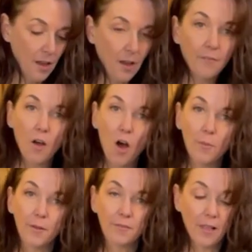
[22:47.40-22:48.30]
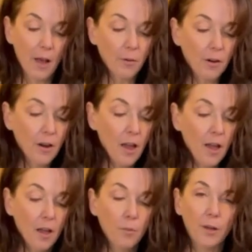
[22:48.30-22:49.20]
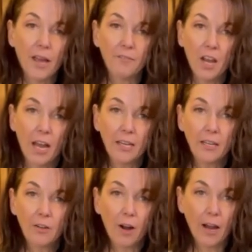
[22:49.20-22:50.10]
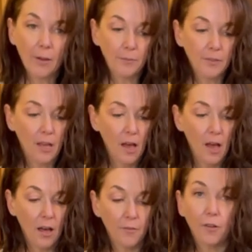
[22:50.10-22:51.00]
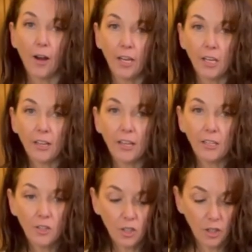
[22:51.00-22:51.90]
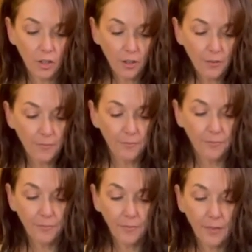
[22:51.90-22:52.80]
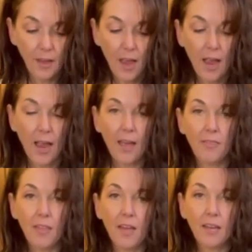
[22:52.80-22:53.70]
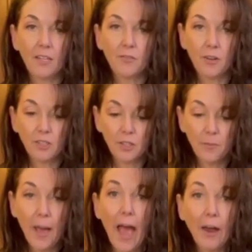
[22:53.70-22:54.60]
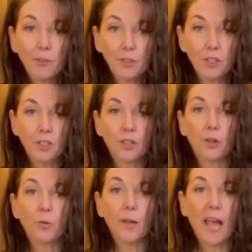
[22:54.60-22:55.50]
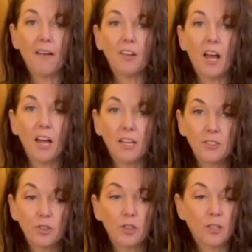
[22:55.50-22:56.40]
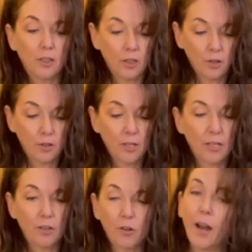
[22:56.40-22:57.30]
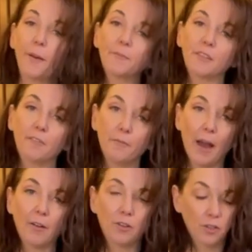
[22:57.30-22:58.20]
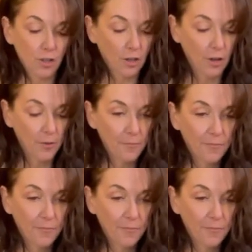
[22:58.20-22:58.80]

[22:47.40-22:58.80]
of almond flour. We have 90 grams of granulated sugar. And then as far as the powdered sugar, we have 130 grams of powdered sugar.